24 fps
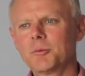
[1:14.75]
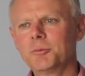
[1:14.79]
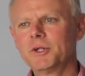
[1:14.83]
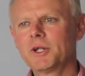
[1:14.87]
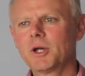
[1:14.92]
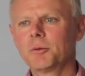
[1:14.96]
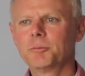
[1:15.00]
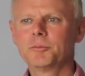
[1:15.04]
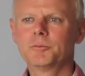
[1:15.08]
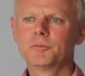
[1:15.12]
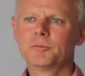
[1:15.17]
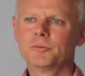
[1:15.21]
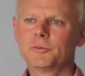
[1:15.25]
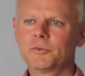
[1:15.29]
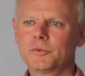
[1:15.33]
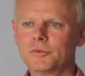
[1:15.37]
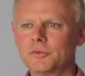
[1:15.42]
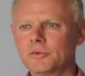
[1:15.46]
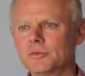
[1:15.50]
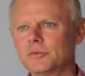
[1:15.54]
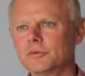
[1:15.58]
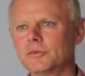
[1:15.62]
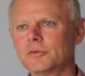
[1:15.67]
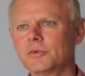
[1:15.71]
I mean,
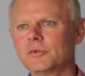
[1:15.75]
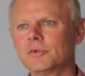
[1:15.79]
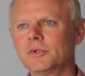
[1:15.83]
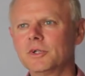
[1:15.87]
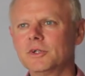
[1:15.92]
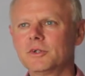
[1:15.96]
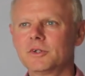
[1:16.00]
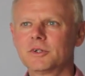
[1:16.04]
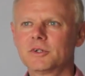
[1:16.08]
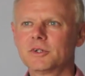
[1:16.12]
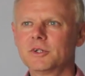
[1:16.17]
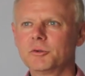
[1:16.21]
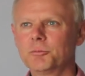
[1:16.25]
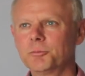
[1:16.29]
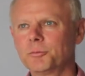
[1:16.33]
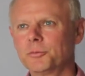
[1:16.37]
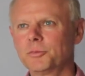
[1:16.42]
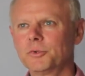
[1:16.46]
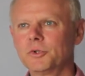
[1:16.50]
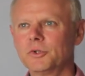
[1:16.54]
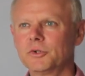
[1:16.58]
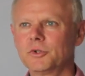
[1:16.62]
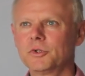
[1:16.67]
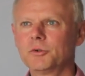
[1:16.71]
I'm, this
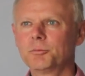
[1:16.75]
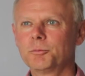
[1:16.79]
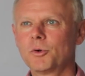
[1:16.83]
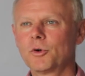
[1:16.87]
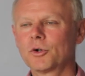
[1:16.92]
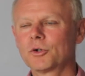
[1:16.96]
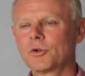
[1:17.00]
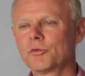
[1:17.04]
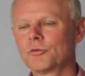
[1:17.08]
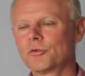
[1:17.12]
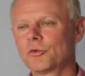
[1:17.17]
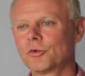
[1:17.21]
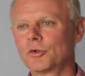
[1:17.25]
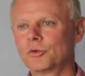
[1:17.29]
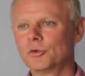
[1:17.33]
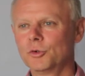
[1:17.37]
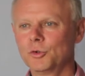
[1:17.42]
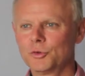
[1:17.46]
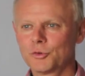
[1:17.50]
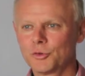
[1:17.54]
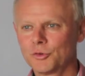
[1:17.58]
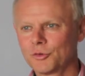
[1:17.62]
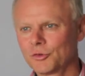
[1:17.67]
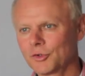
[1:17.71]
is important for
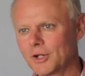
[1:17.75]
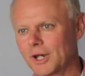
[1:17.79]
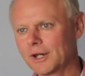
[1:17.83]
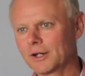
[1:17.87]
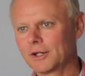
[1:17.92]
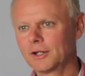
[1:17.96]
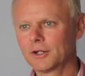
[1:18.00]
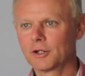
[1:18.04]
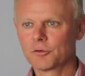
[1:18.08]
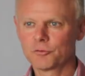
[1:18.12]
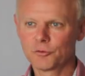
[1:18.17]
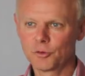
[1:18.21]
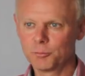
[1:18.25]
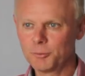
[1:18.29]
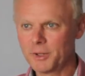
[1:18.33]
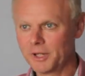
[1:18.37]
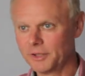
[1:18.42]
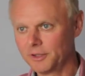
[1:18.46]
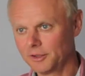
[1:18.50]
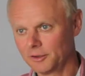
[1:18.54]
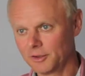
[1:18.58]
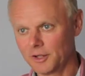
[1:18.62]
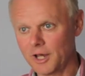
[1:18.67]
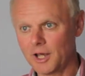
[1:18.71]
nutrient cycling and for
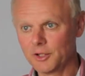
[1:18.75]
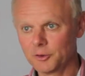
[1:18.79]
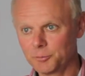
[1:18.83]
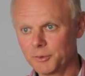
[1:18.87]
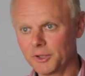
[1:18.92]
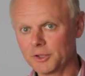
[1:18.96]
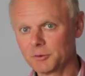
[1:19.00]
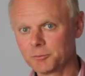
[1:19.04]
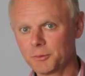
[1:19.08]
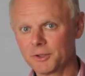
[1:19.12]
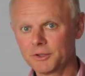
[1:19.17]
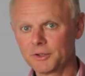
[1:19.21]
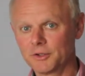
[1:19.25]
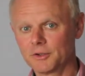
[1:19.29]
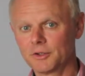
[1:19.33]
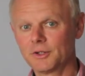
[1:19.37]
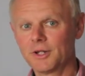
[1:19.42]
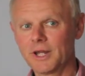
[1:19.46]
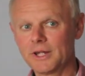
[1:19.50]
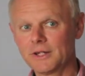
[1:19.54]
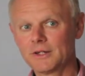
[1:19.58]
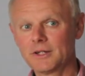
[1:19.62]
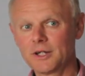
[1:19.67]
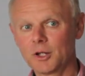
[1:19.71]
many aspects,
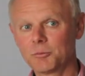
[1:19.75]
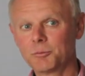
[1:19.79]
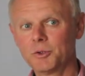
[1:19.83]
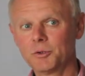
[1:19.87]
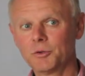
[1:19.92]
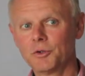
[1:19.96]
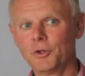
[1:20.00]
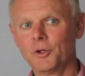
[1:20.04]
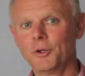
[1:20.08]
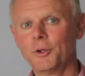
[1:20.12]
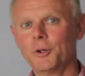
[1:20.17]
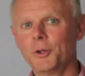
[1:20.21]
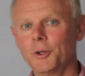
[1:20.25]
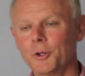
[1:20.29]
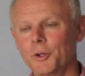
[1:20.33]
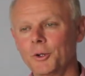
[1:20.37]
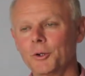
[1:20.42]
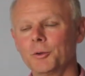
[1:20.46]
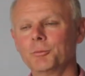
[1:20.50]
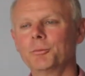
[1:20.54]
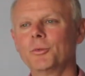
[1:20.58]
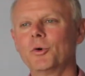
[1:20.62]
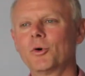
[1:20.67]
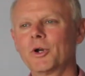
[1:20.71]
but lately I've been
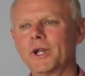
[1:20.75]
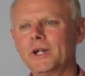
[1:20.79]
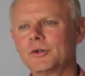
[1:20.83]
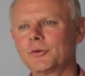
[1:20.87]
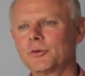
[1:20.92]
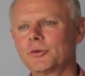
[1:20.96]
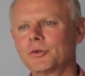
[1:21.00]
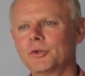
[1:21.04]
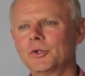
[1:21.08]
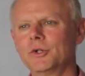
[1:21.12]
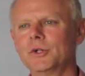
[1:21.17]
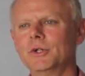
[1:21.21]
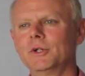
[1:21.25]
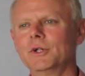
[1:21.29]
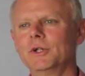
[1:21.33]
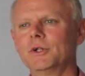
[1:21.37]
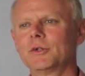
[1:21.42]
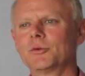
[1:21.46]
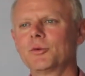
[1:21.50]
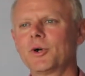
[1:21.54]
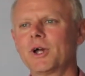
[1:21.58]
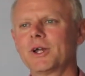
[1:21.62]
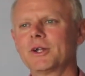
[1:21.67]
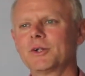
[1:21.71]
more interested in,
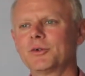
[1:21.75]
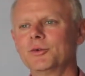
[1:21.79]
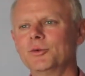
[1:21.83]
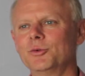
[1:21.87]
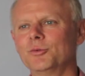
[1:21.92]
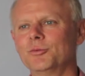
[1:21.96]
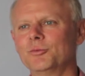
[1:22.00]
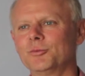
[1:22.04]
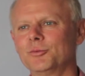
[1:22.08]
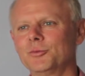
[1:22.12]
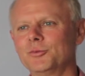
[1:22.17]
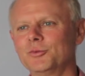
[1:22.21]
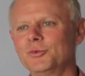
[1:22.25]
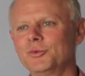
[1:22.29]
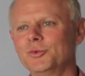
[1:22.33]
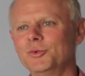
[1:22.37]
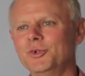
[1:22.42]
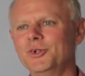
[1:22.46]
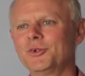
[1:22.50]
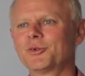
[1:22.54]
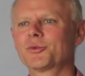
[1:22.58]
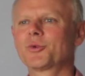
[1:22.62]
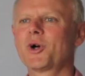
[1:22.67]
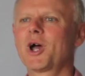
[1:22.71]
in trying to,
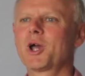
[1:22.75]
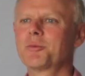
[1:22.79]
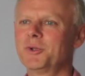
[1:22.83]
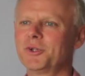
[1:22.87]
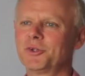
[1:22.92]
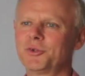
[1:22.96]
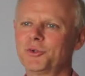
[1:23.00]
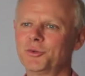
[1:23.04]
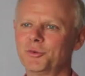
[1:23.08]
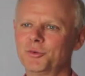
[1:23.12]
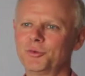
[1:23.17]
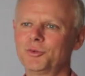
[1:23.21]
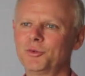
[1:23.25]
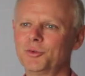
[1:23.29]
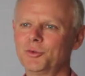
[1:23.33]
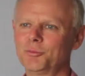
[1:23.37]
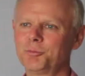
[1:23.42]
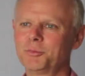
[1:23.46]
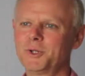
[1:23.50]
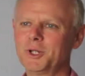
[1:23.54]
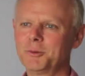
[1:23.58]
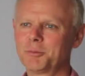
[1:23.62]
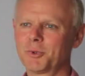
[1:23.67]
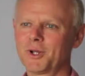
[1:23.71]
to describe this to,
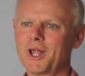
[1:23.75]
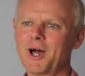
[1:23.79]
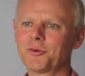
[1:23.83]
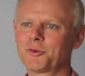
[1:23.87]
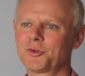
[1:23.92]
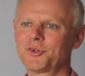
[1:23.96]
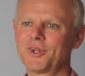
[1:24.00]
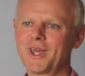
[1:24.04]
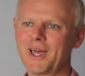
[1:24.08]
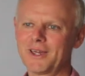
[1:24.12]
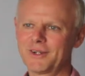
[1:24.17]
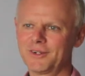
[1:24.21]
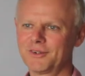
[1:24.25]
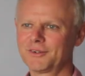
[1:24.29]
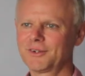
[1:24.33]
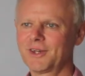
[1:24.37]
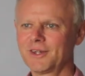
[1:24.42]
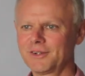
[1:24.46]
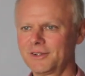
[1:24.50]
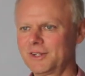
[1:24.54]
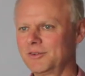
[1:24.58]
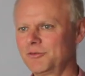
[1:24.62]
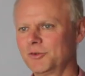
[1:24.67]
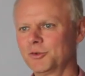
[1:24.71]
to people outside the
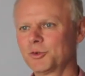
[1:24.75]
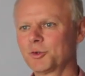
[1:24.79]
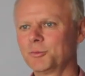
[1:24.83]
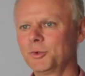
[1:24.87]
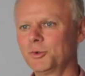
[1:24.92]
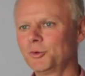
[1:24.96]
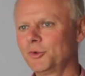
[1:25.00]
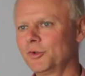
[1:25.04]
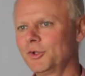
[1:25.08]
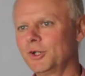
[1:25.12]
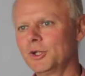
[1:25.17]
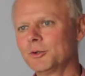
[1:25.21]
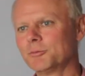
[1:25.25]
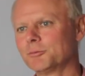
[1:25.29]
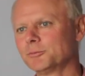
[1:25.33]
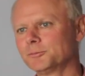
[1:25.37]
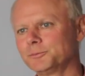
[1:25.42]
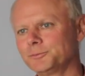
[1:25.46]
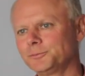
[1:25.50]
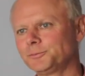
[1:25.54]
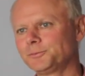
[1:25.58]
scientific community.